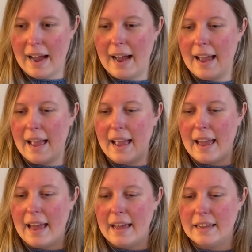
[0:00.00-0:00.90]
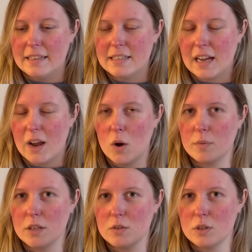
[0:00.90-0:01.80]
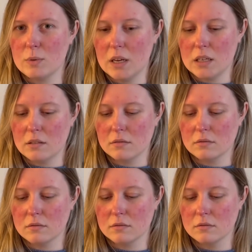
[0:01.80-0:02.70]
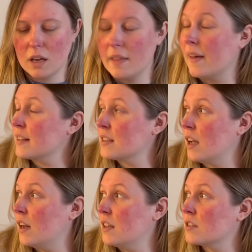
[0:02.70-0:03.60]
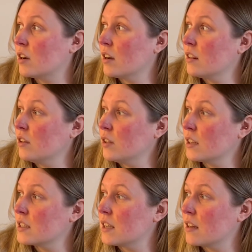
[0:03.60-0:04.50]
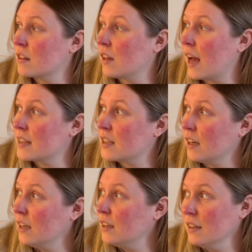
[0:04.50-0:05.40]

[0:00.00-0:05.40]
And I hope that you tune in. And that's it. Is there anything you'd like to say to the class, honey?